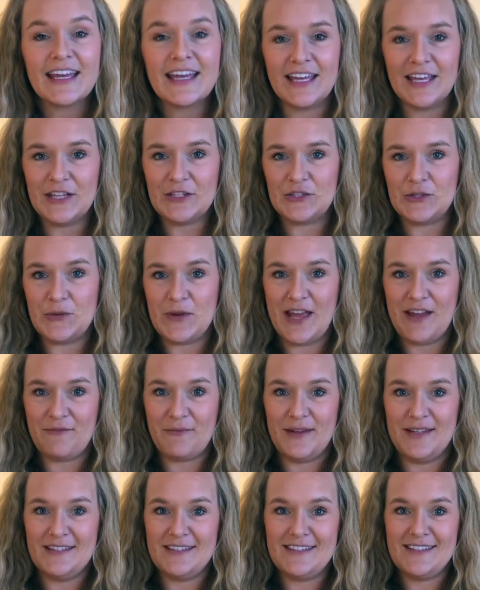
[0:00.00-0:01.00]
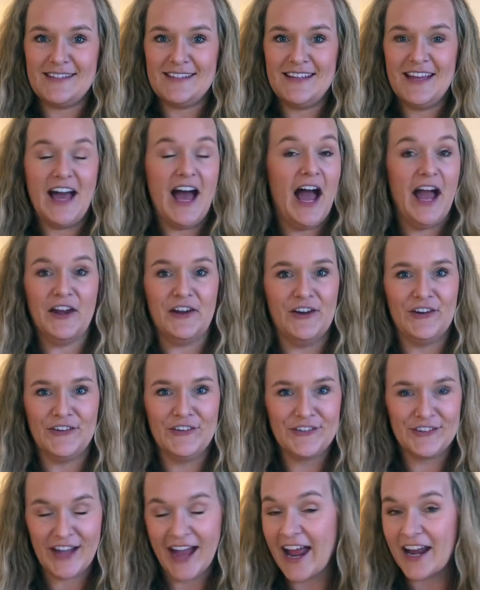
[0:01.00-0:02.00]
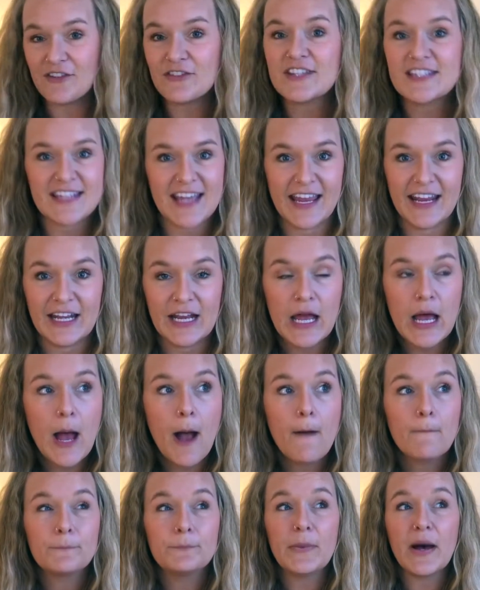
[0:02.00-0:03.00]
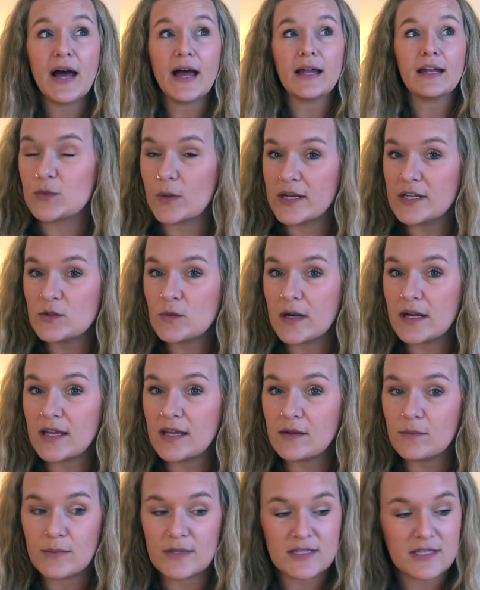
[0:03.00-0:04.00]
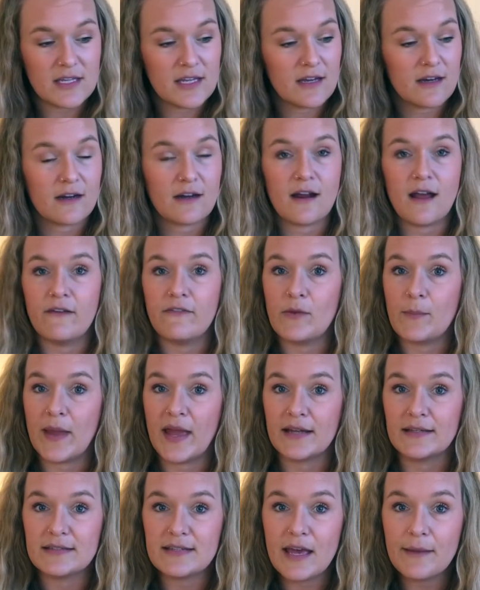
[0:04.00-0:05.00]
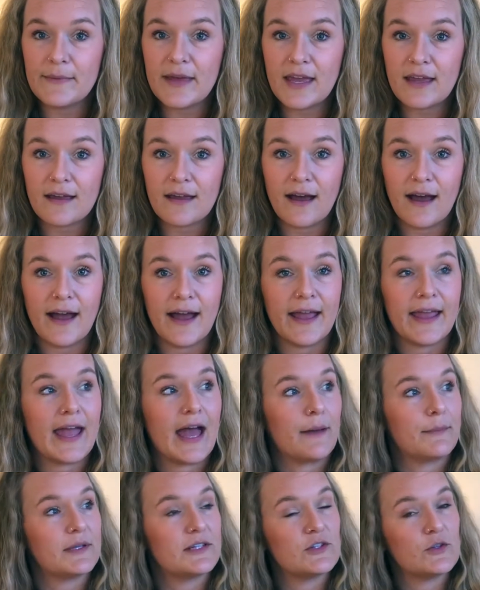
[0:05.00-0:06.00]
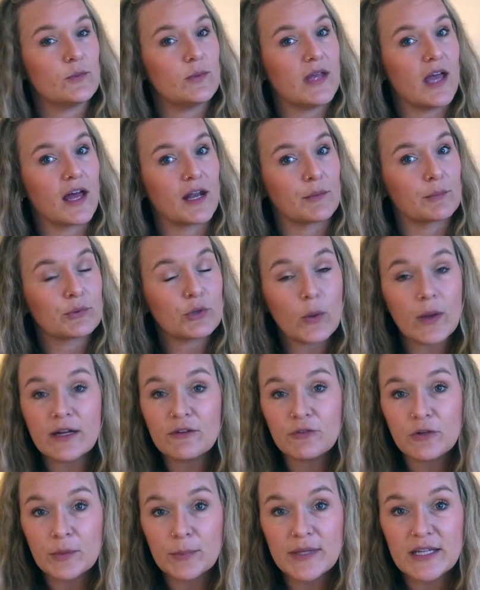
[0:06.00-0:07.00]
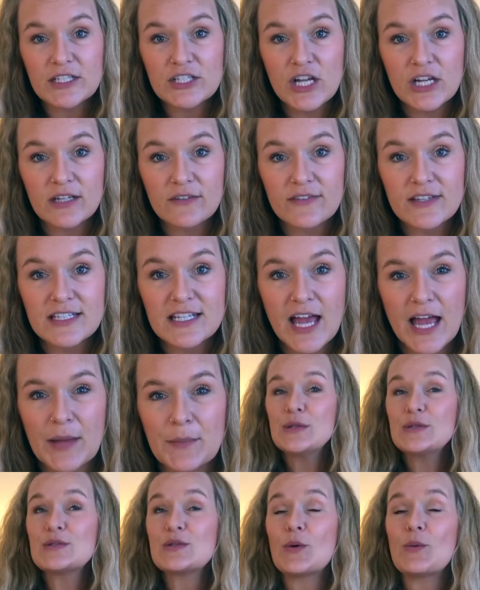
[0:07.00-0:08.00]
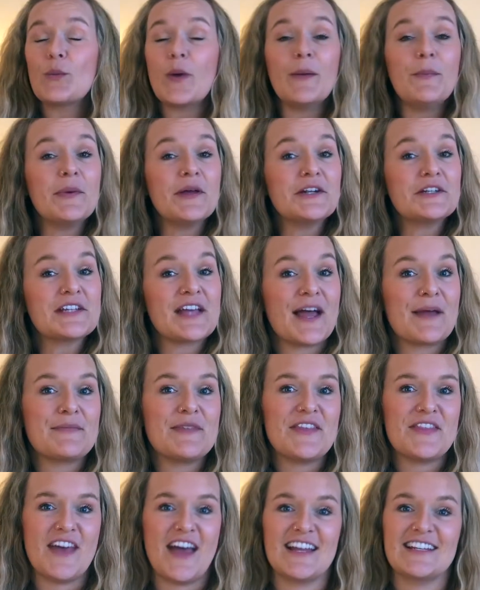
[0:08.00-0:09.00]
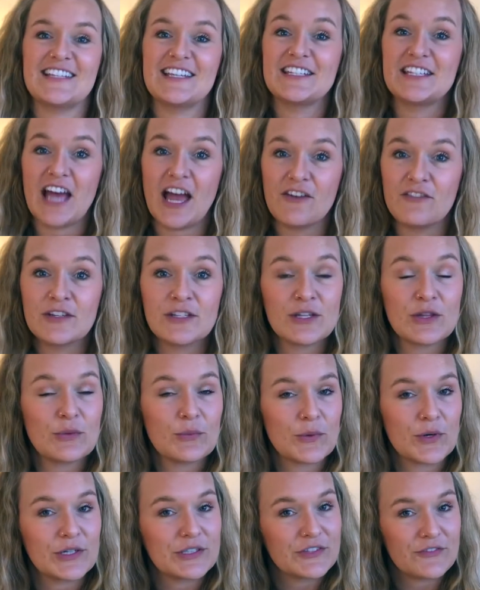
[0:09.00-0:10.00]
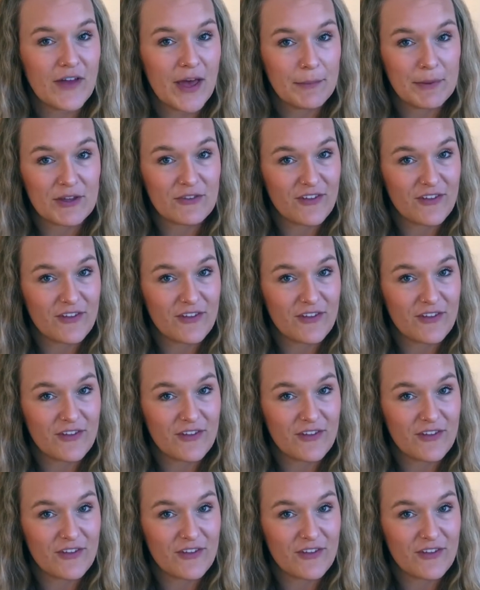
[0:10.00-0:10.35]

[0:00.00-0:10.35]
in 2.5 months. I know, kind of insane. But 2020 was the year of the pandemic. I happened to be unemployed for a big chunk of the time. So what better time than that to dive into the world of epic